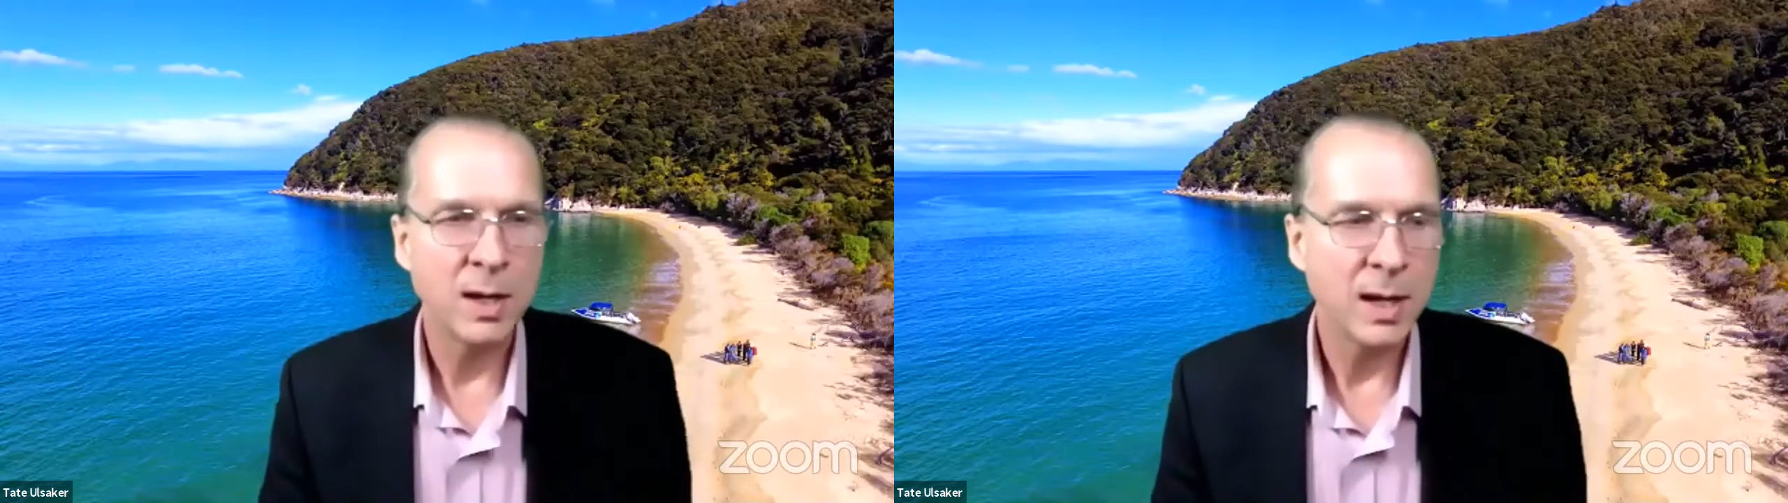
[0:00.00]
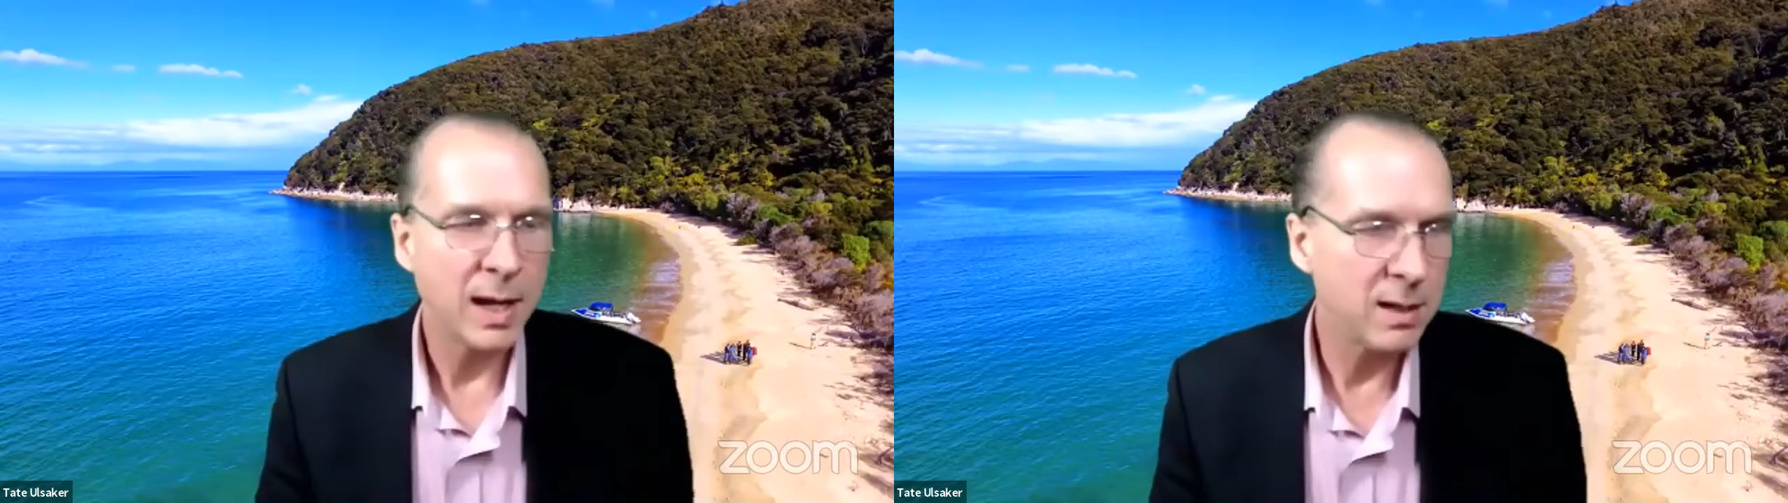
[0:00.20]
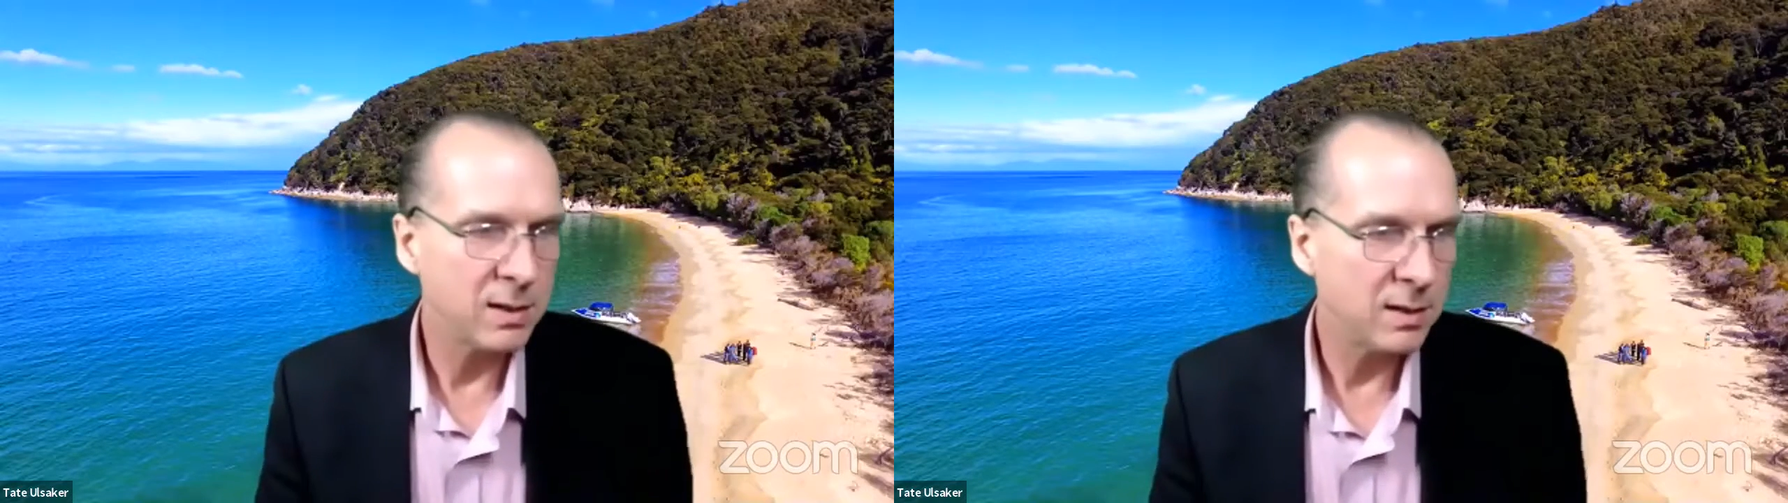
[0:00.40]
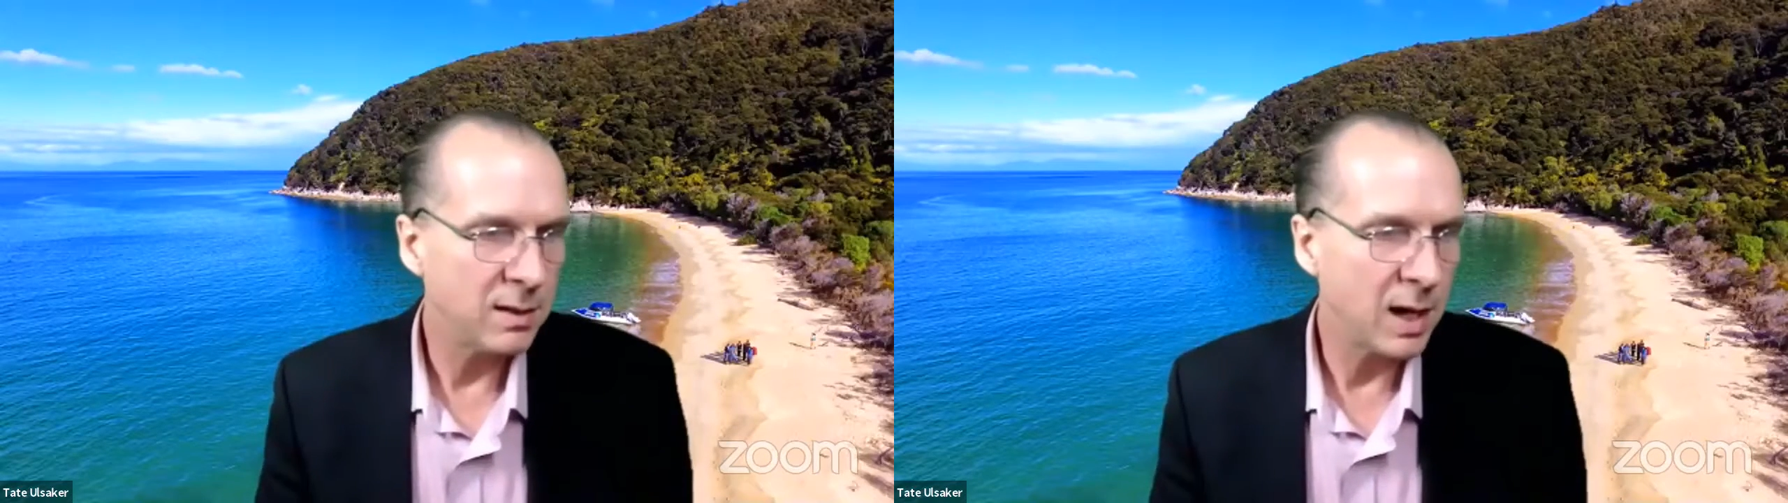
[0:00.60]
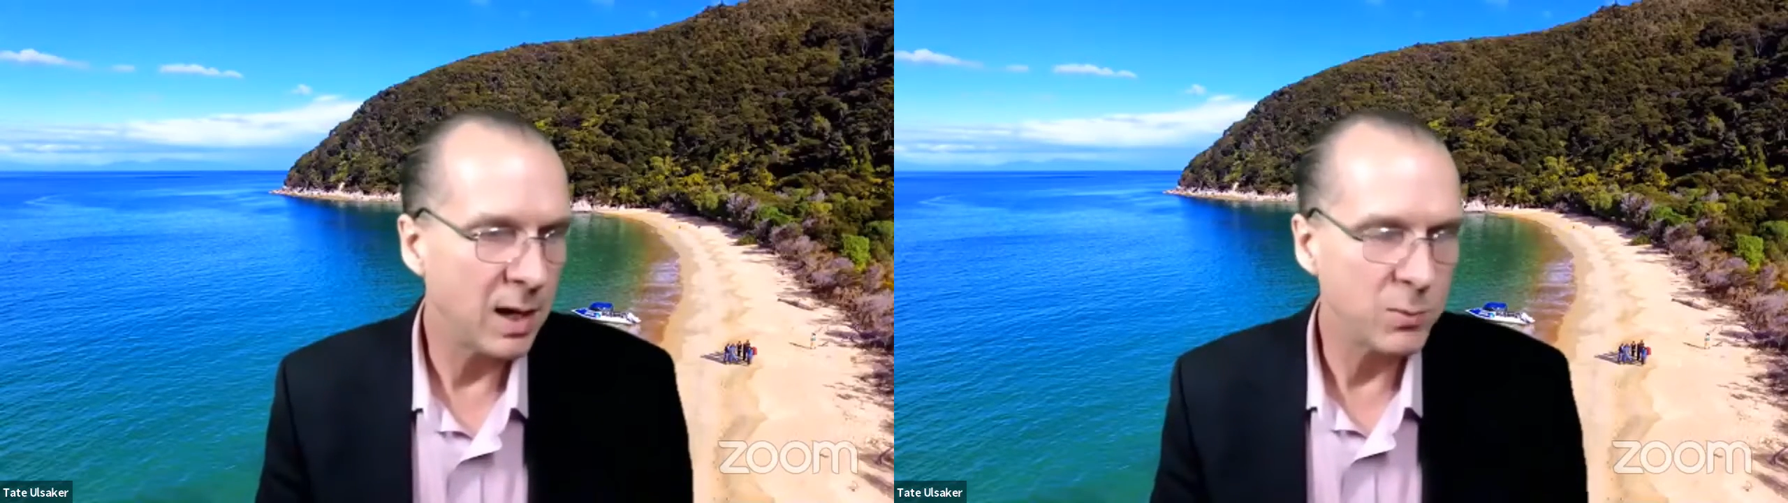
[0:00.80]
And
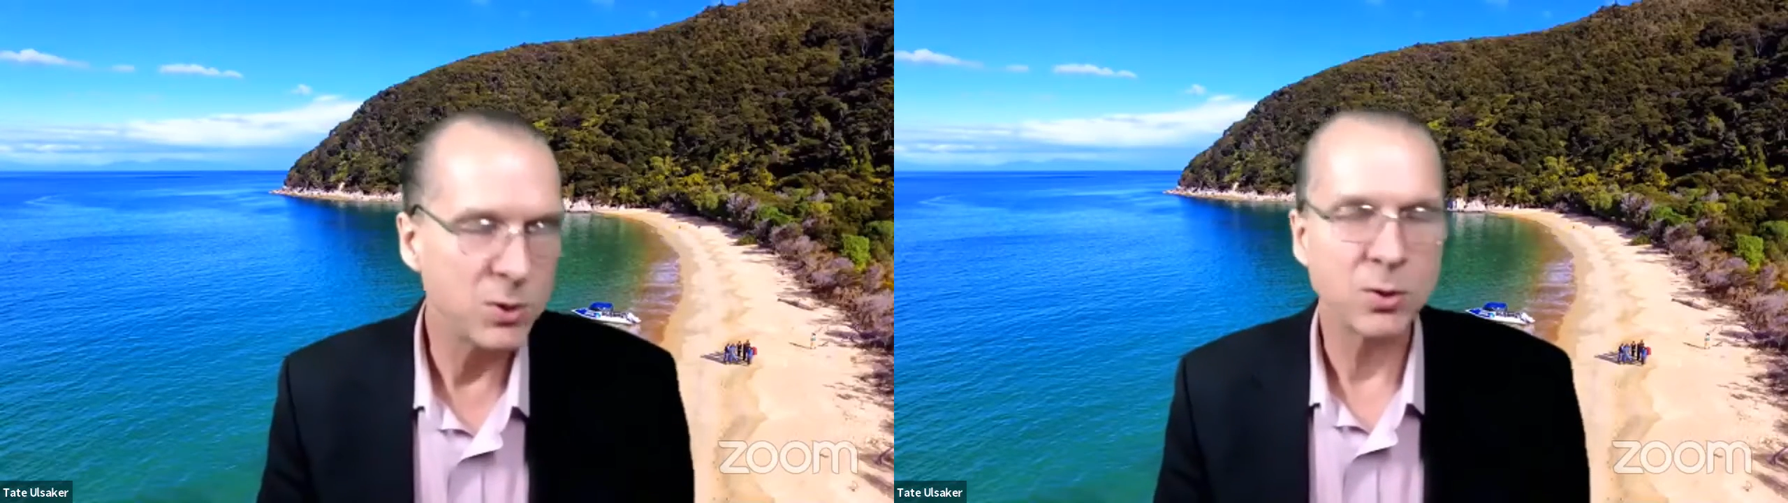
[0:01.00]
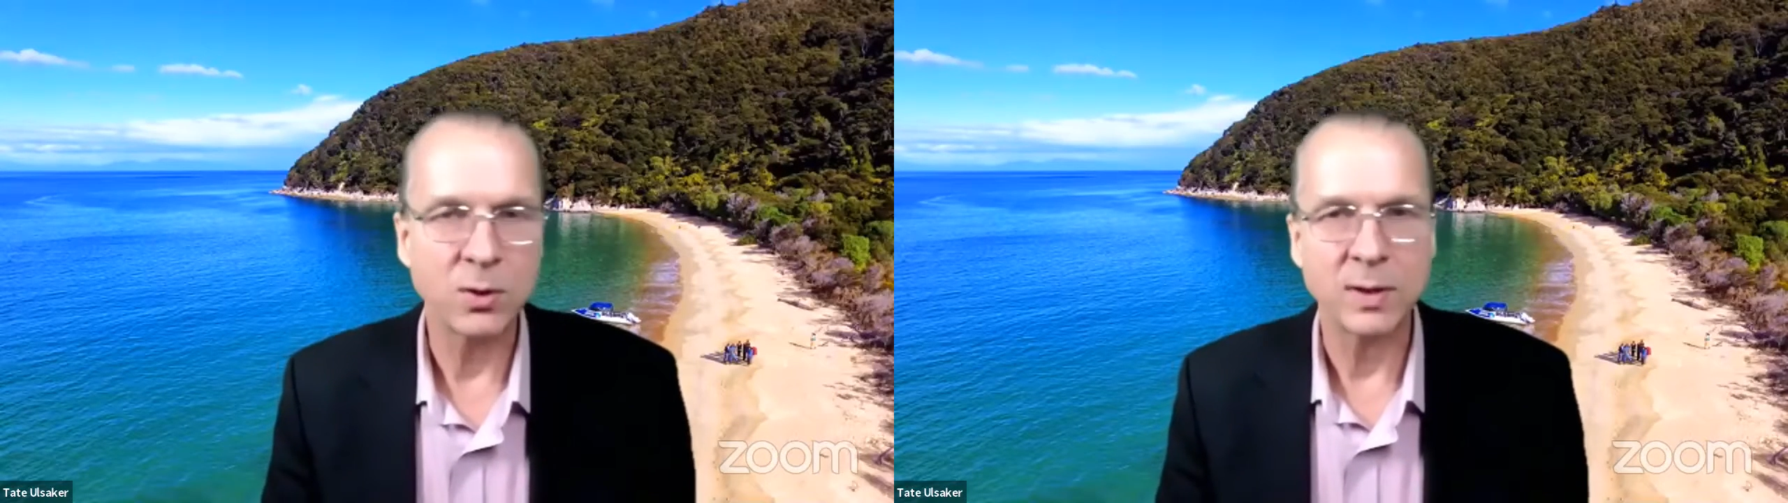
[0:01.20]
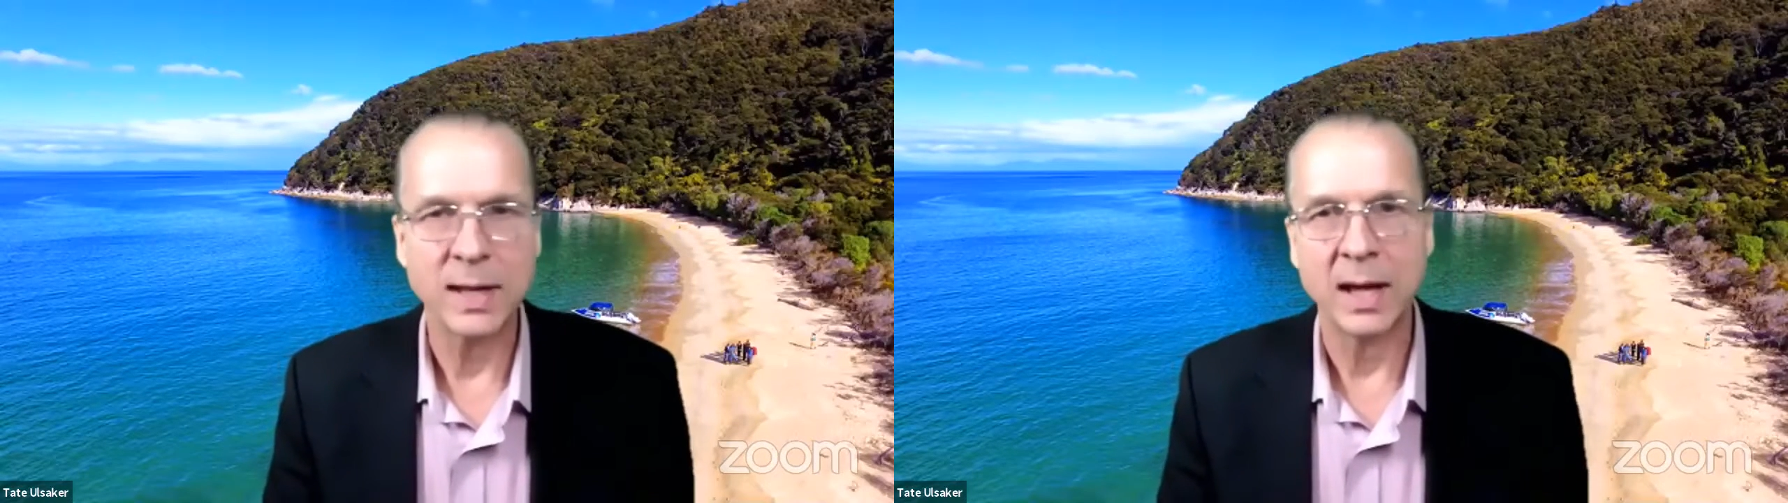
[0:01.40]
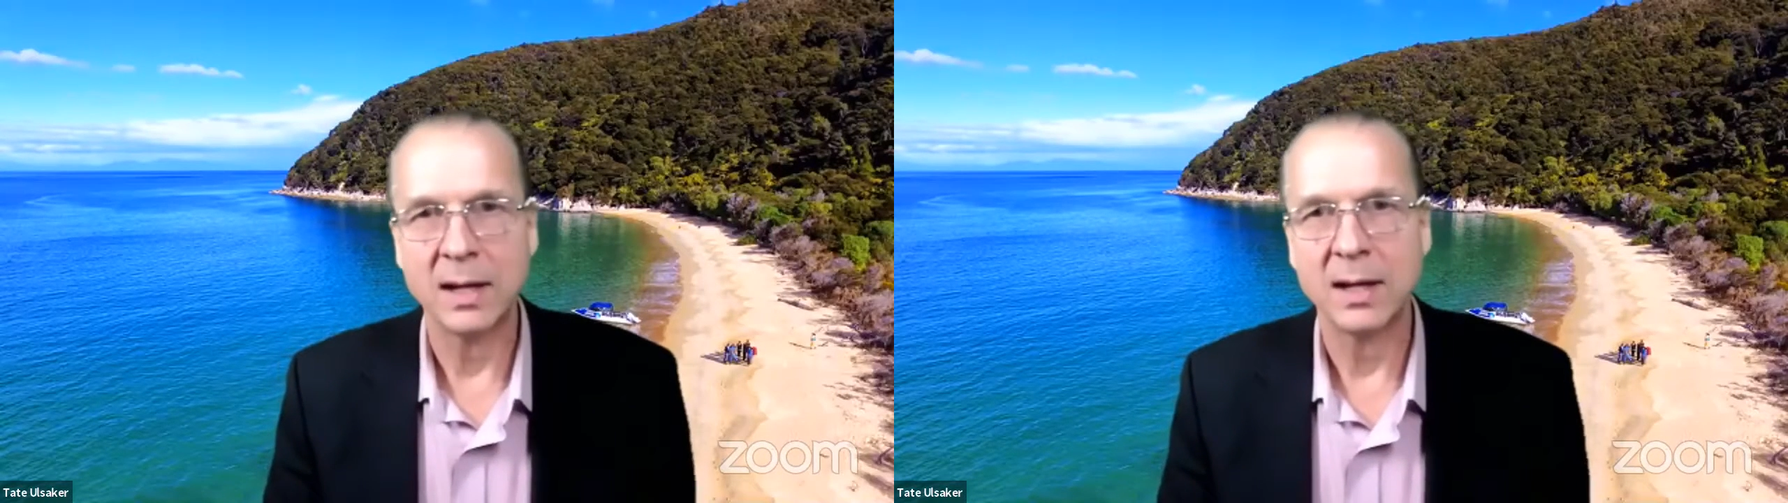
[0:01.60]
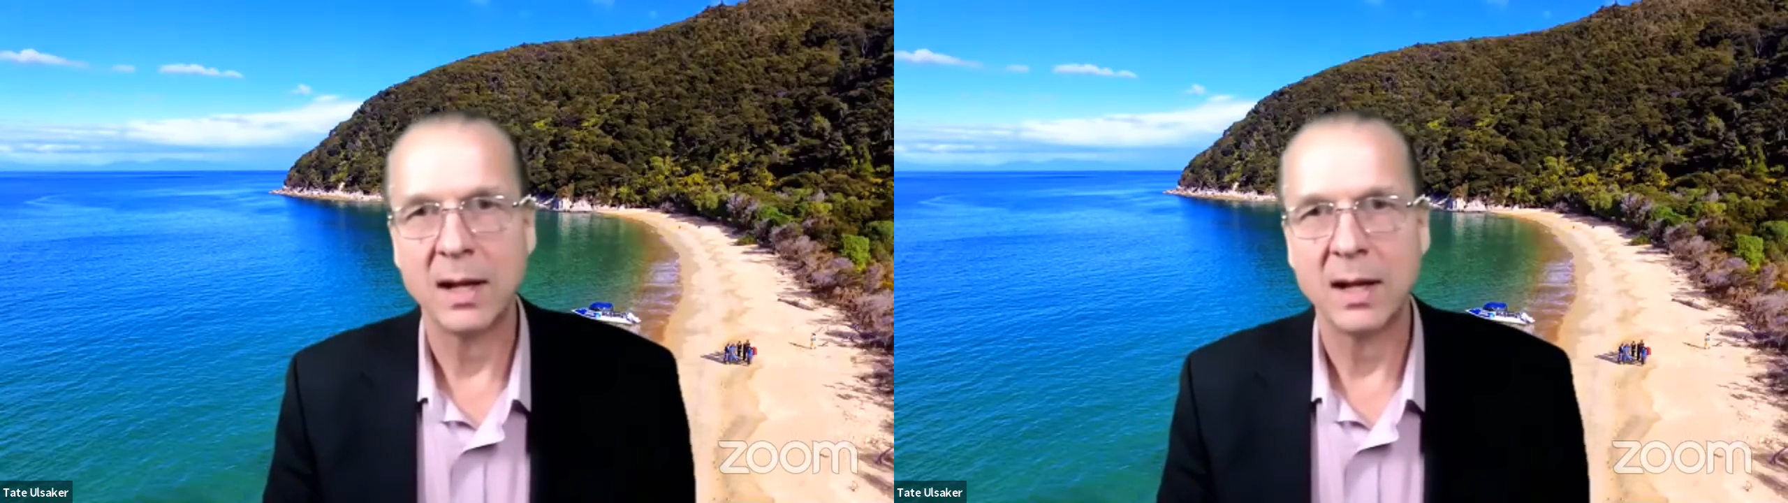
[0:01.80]
I'm sure that